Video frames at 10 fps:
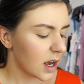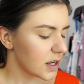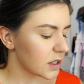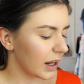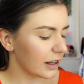
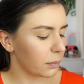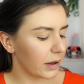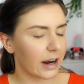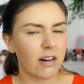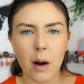So I'll have to
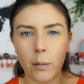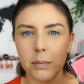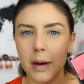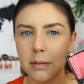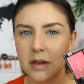play around with
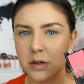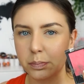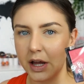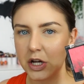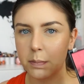maybe this
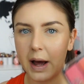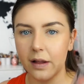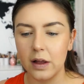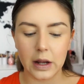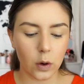blush
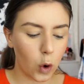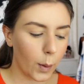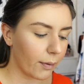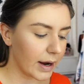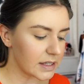palette,
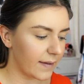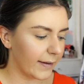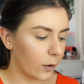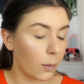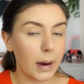incorporate
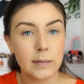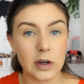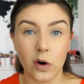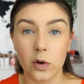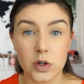something, or maybe
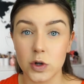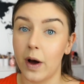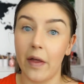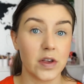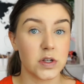go to
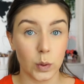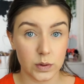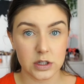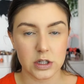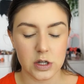other
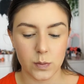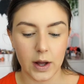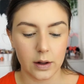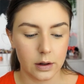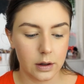sources as
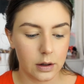well.